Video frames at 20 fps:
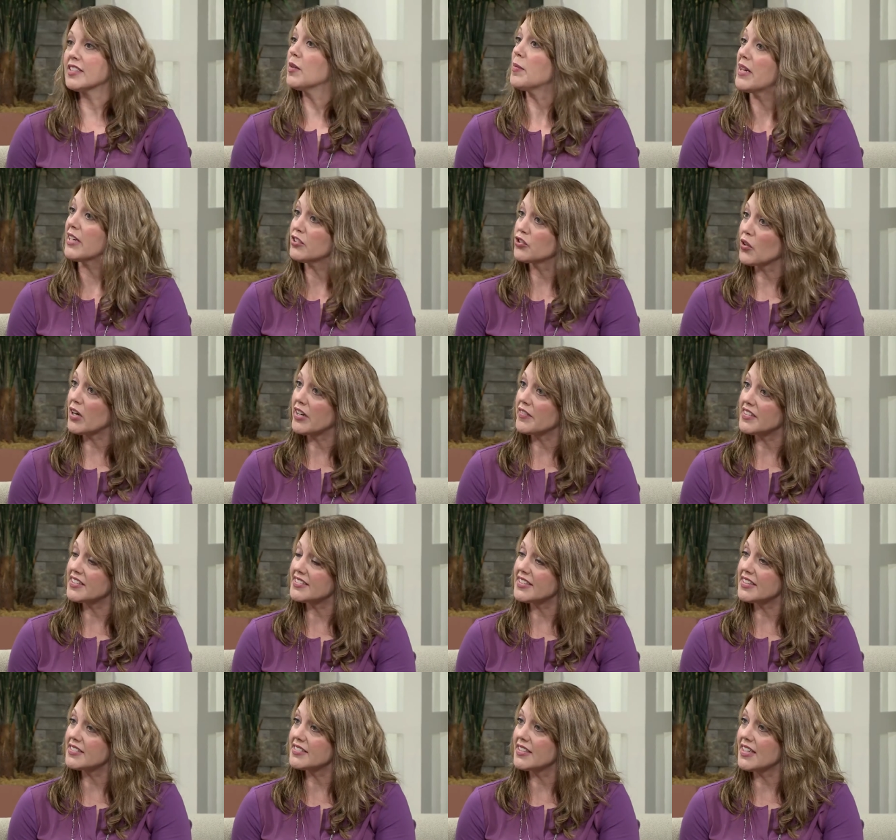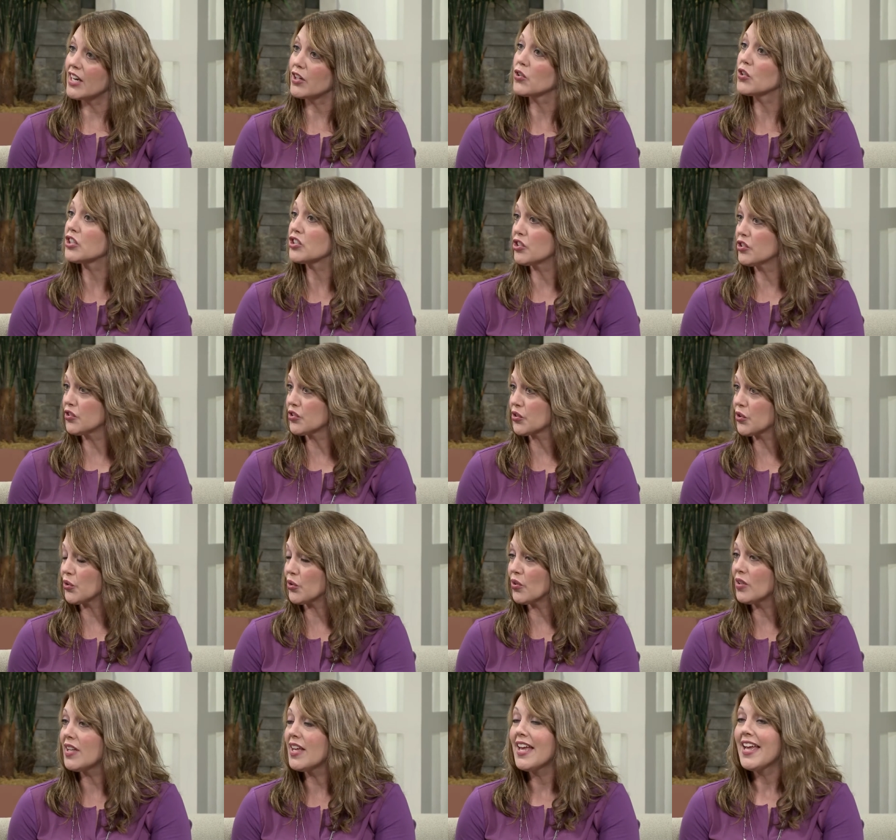an administrative assistant at a Christian
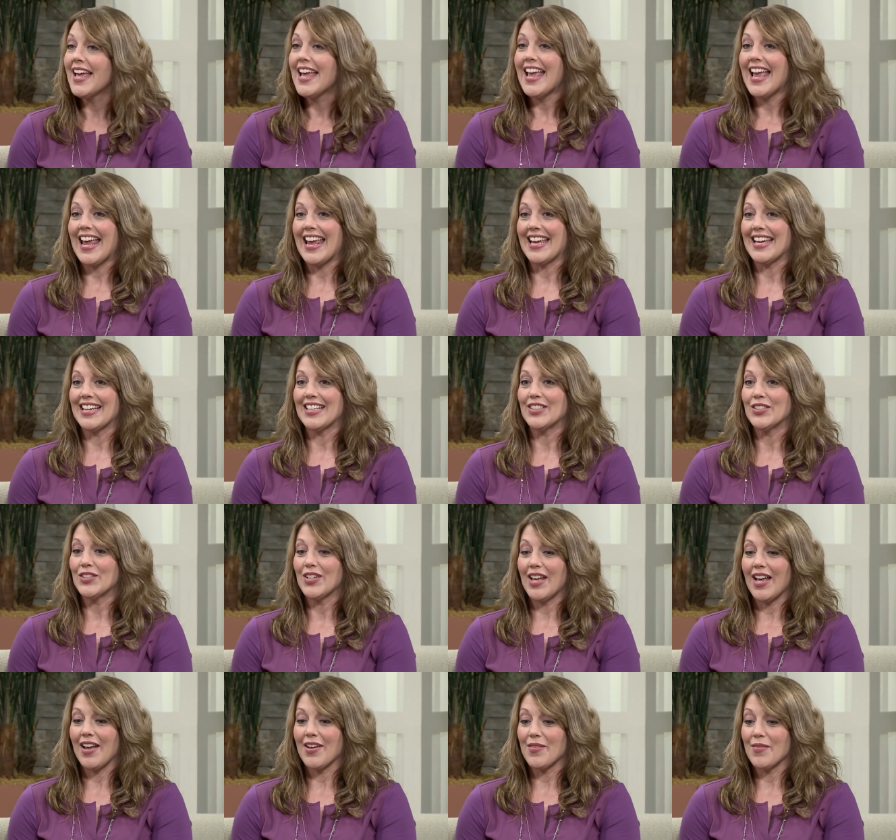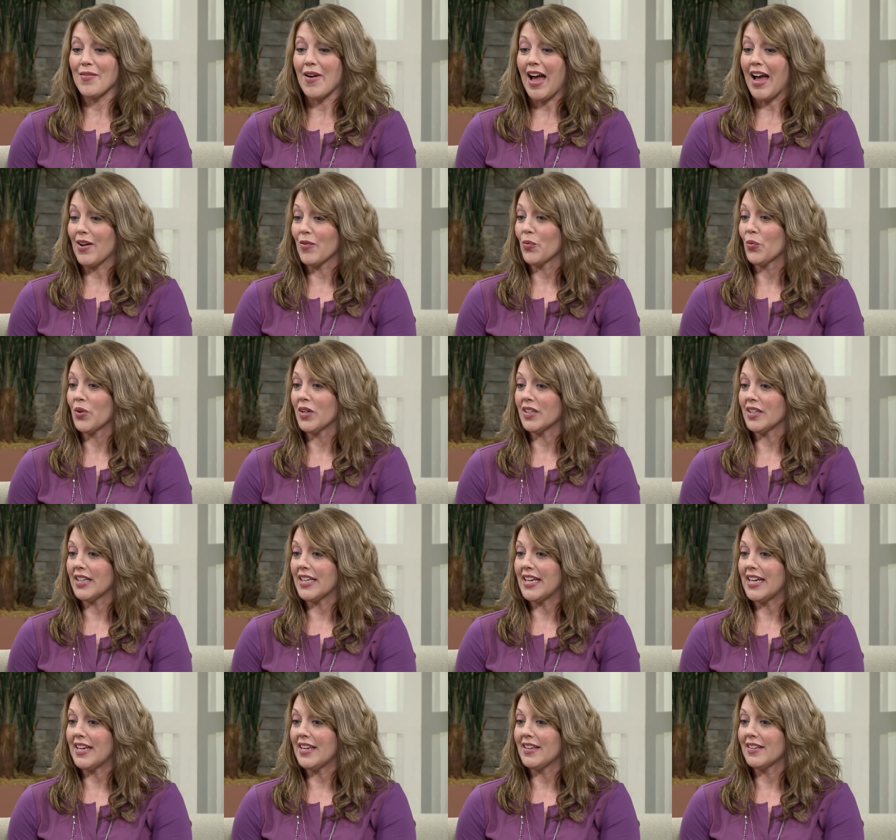school, and uh, I
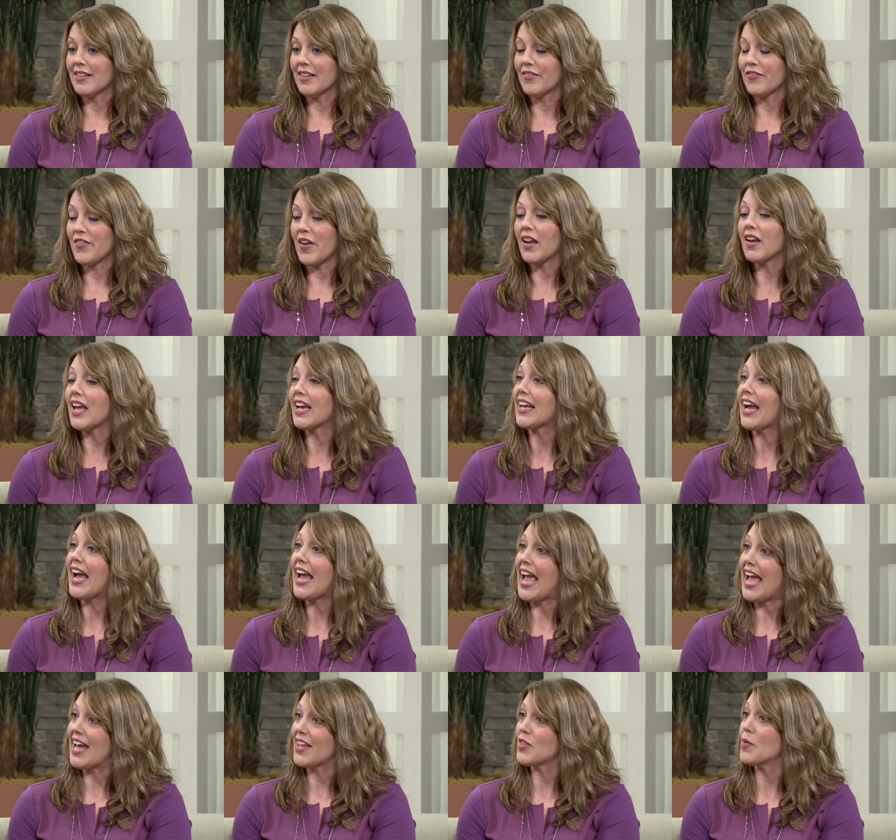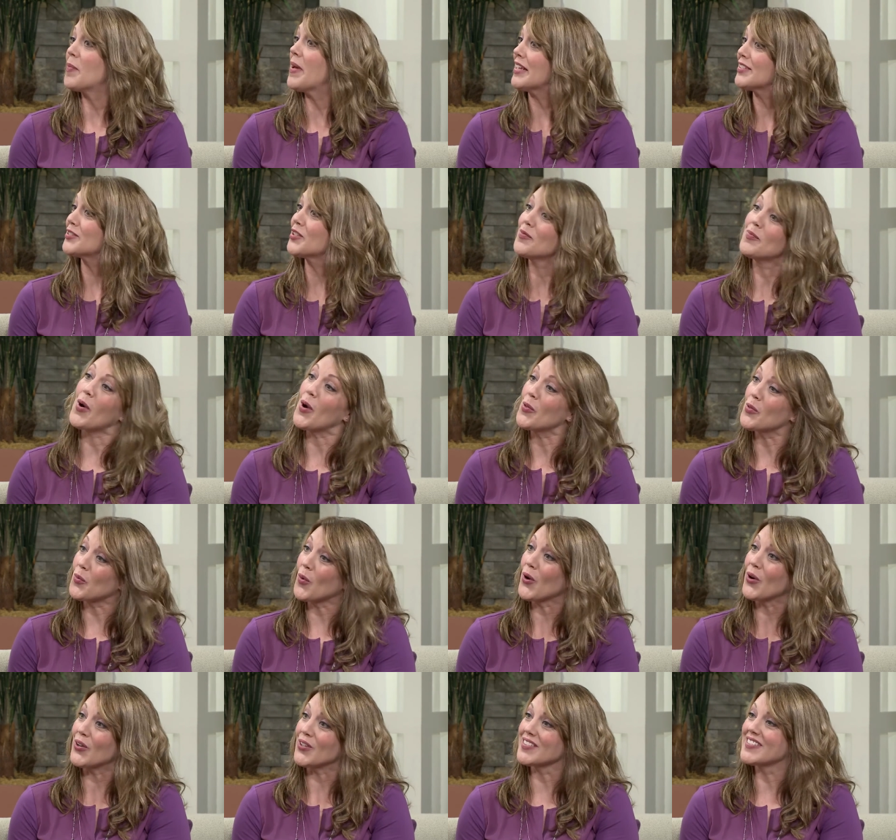really felt like I had the best of both
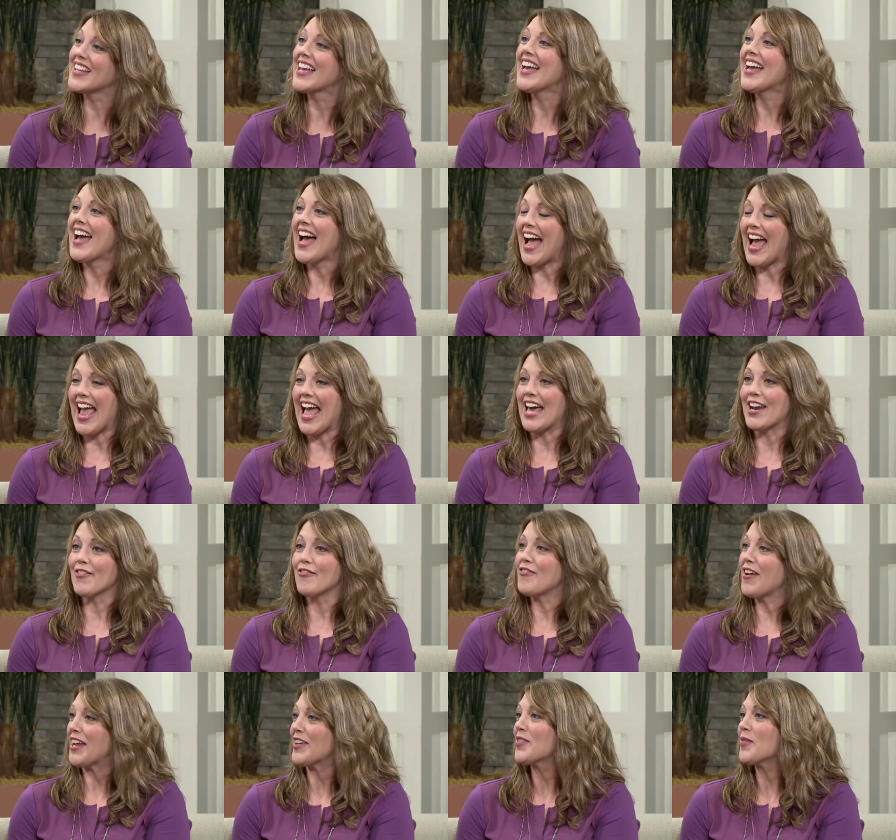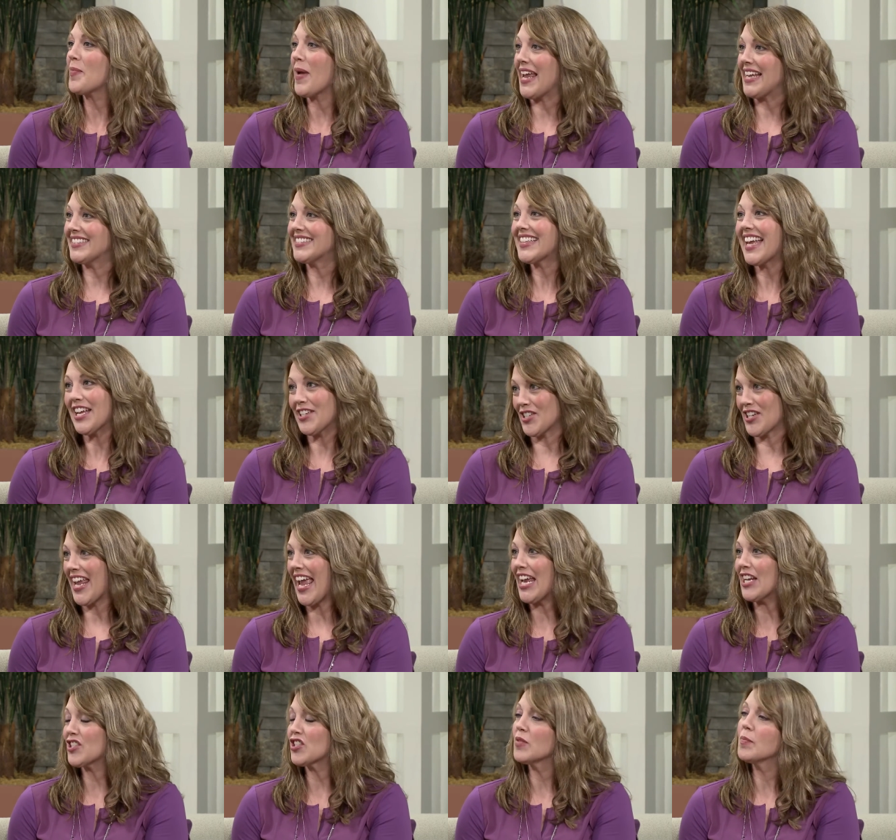worlds. I had a faith based
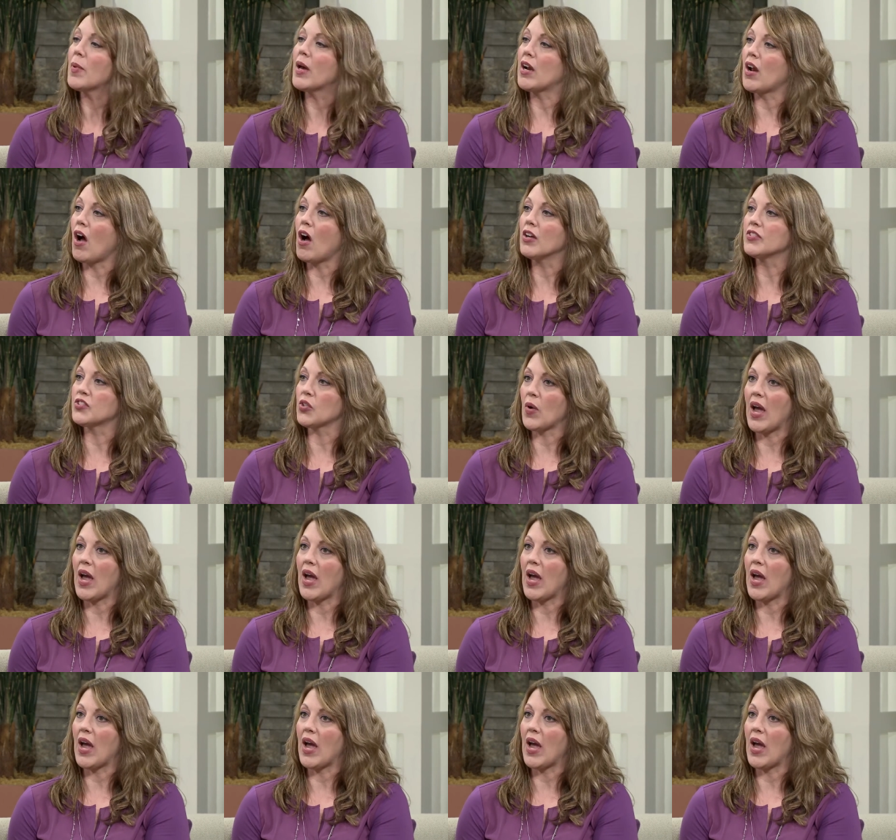education, but I also